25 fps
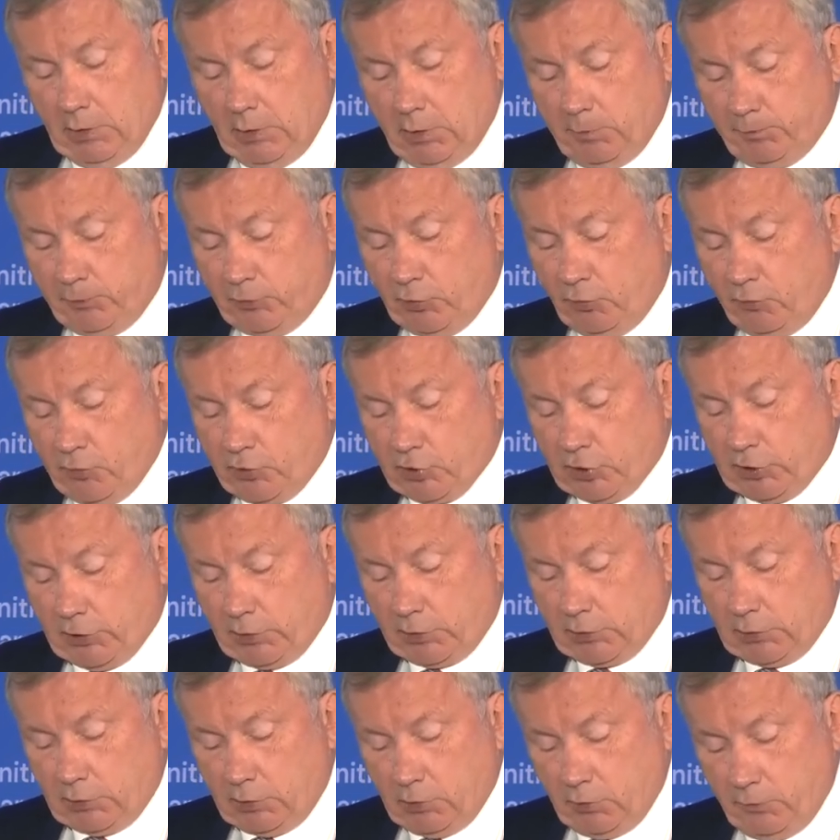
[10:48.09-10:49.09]
a
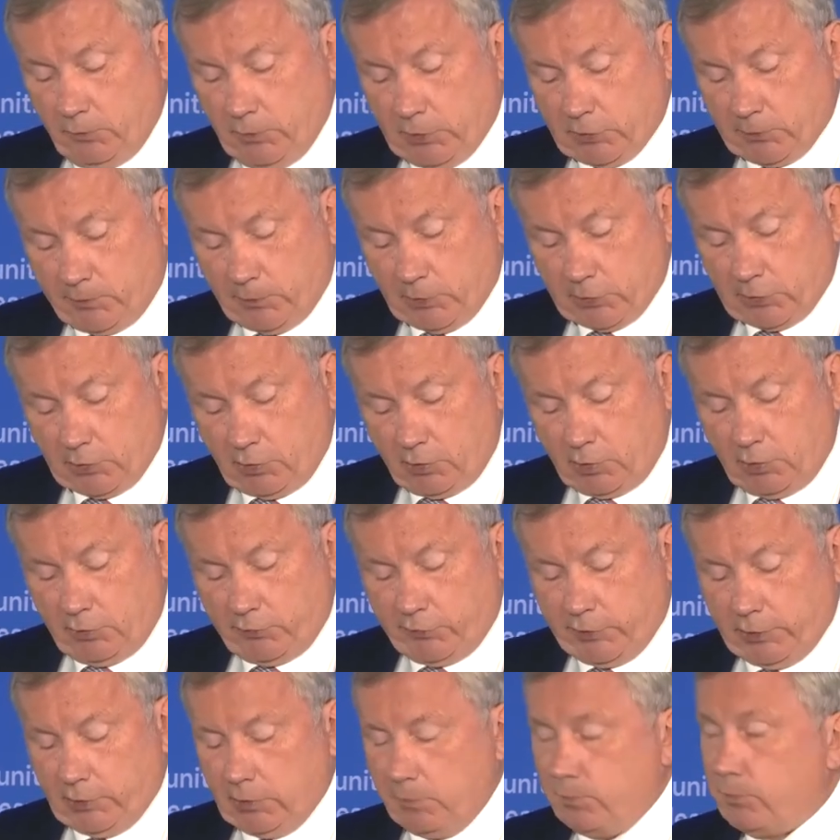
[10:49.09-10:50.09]
project which was
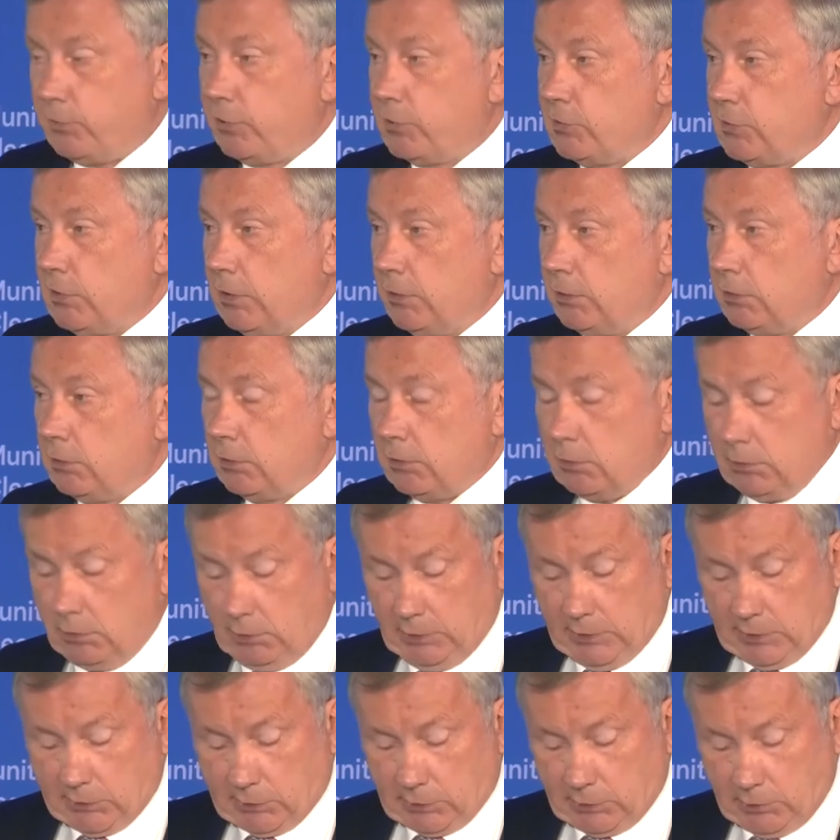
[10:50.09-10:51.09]
already presented
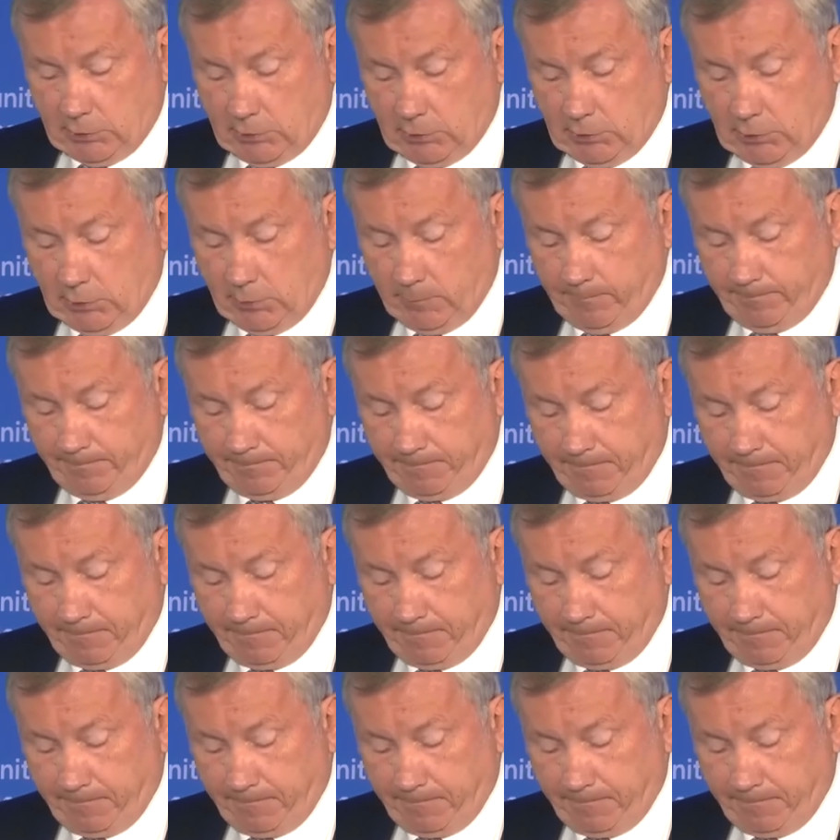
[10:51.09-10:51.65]
yesterday.